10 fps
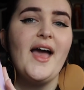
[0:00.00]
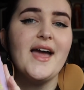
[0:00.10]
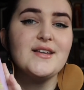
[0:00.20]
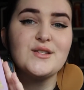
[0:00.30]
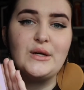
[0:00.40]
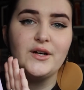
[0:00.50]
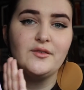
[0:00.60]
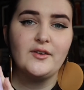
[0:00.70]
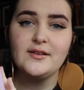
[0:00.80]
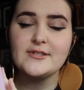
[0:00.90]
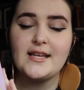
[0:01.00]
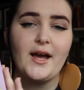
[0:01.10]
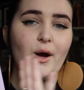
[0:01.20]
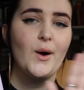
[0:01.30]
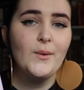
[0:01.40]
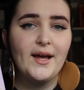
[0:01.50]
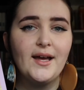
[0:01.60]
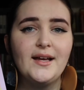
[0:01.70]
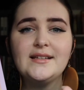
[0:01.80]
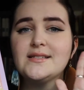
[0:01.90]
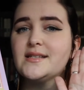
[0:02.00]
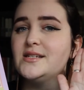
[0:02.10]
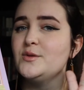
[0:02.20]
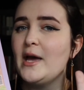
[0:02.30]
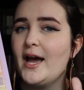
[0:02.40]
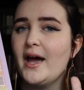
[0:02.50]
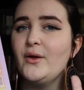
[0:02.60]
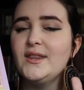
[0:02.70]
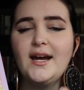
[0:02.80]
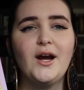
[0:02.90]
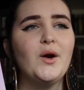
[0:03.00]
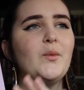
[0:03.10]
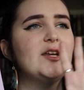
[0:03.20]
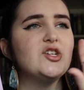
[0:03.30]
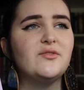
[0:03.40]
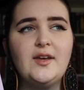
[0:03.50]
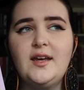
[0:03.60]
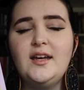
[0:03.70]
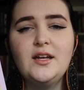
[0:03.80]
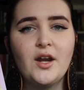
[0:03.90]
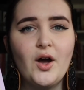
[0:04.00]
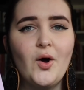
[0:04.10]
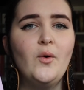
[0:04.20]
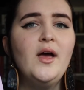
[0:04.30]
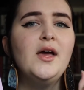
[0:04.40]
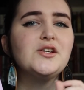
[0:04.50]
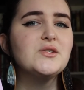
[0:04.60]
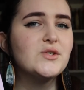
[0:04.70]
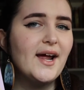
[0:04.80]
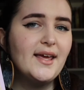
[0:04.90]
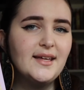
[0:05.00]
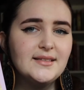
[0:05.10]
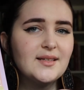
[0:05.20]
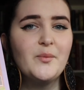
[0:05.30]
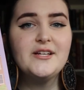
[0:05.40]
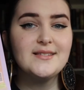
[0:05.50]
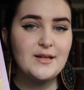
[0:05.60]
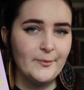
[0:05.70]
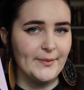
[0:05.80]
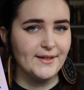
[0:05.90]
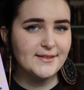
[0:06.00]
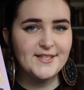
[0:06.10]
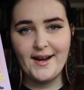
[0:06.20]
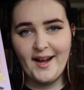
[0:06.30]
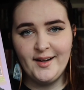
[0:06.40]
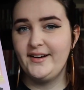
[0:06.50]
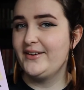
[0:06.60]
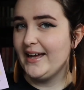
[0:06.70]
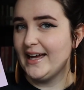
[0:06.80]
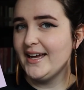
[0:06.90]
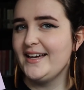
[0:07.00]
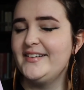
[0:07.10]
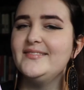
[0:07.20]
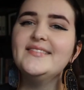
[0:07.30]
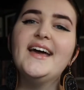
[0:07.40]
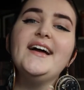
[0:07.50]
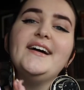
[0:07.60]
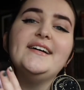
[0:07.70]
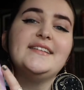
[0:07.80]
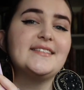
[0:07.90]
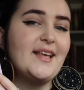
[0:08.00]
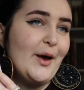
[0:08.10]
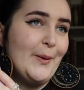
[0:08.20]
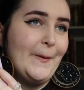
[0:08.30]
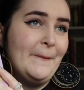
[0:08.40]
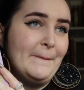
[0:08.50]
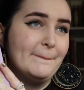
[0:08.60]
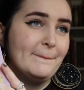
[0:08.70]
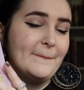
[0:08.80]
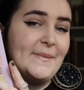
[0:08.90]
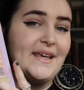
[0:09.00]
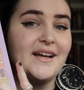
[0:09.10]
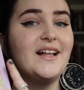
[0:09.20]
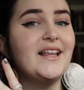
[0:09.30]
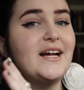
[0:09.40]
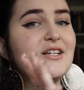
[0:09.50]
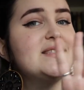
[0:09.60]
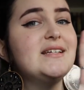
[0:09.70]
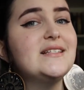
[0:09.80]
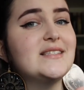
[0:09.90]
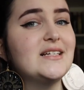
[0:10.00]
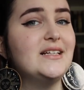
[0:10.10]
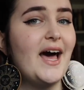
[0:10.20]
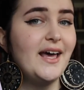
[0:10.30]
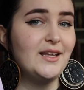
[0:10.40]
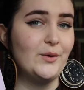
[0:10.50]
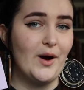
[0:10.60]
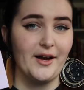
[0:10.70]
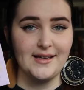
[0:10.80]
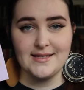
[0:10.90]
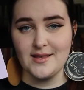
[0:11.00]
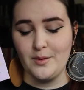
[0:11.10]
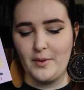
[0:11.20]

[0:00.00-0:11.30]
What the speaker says: And so her friend was like, okay, let's get you back out there, wet your feet, you know, just try to get someone's number tonight, okay? So Claire sees Delilah walk into the